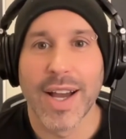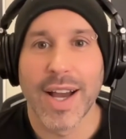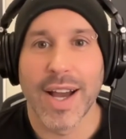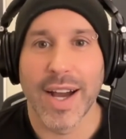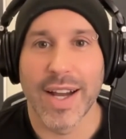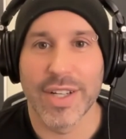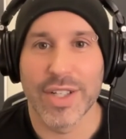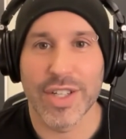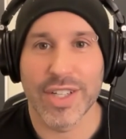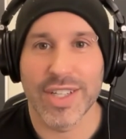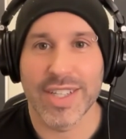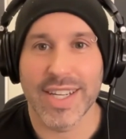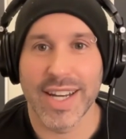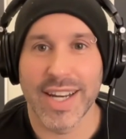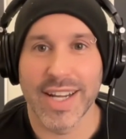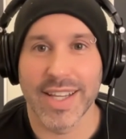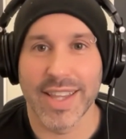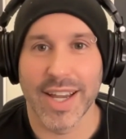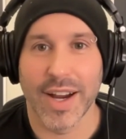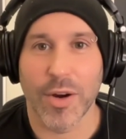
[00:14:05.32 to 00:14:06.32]
just
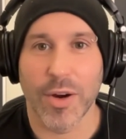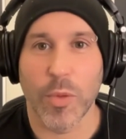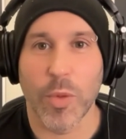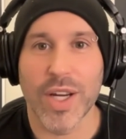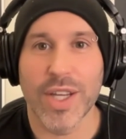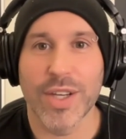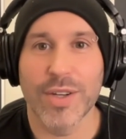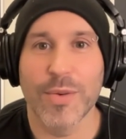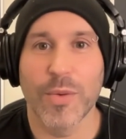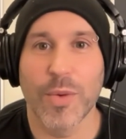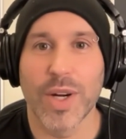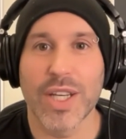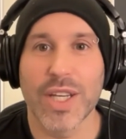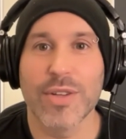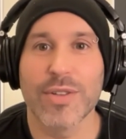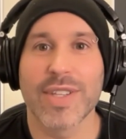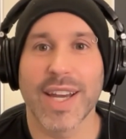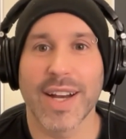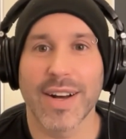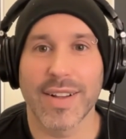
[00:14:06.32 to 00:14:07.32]
sitting there? What do
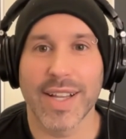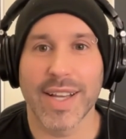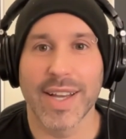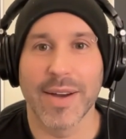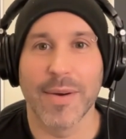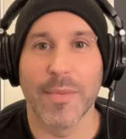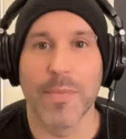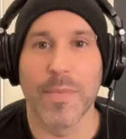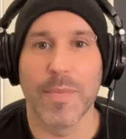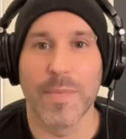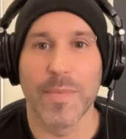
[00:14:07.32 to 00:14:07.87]
you tell him